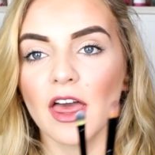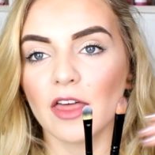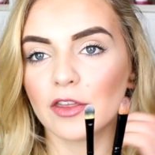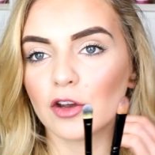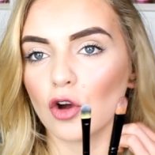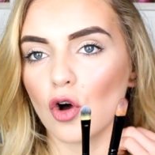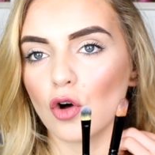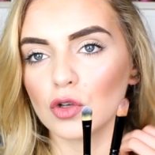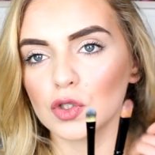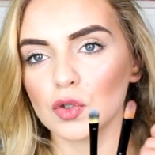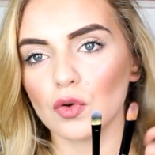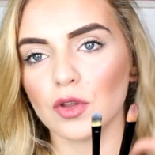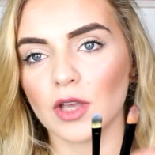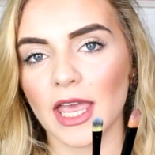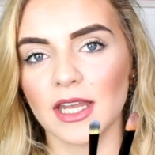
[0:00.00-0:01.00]
They're
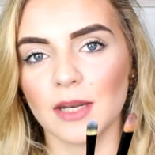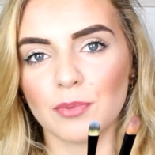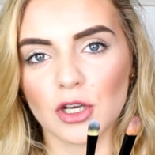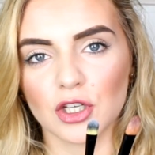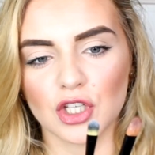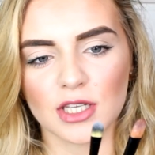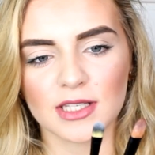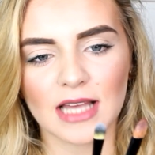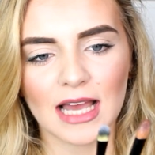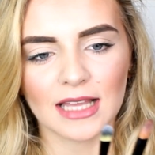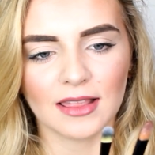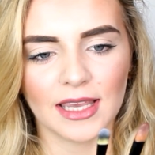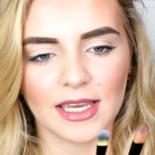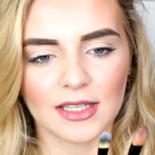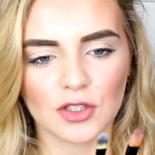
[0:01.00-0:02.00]
also the kind of brushes that
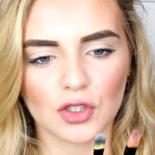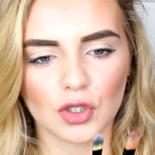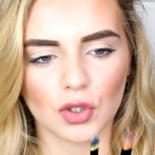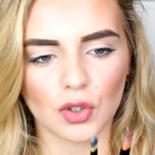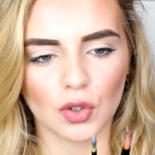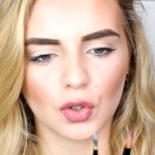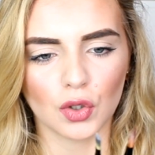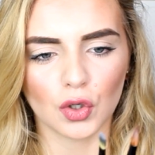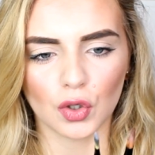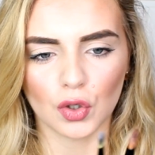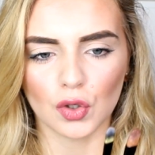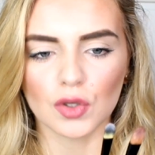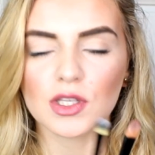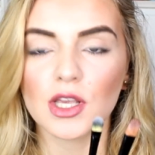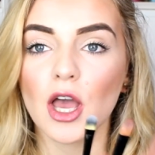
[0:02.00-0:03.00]
I'd like to
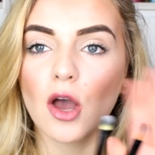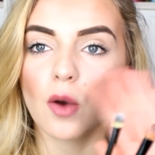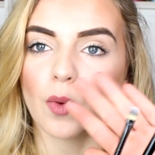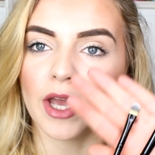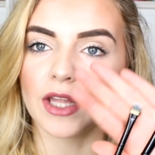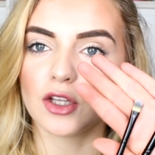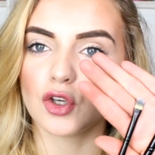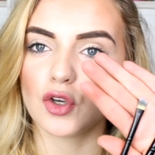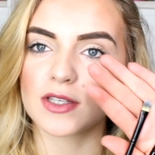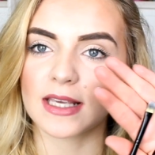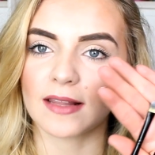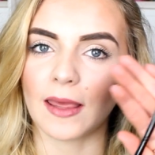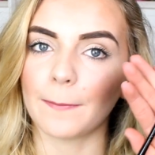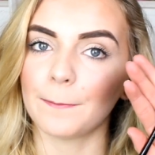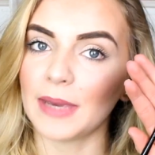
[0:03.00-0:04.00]
use when
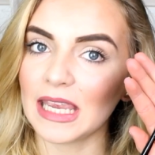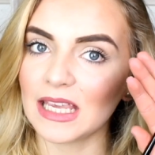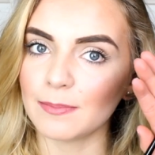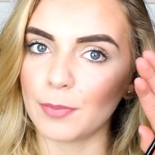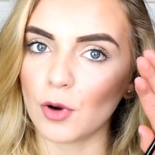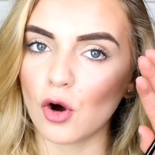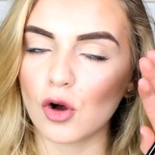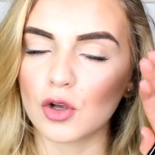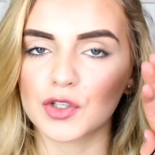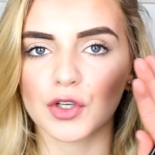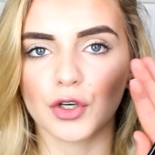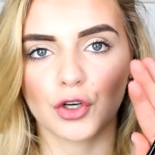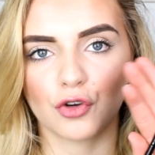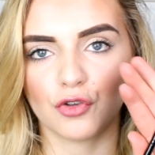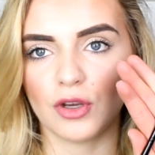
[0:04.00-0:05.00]
using like paint pots
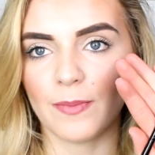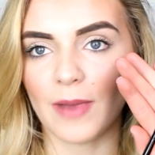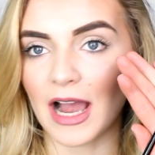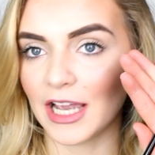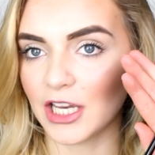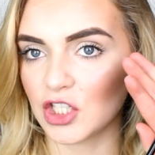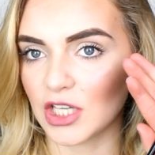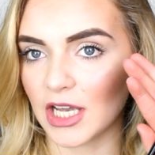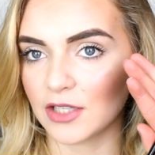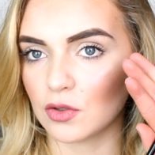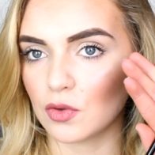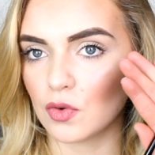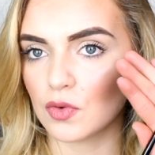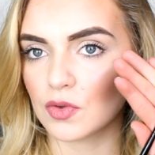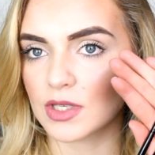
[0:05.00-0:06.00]
or cream
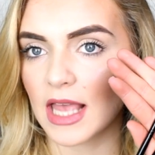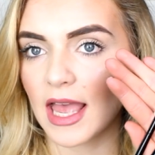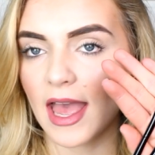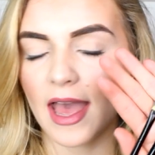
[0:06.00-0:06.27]
eyeshadows.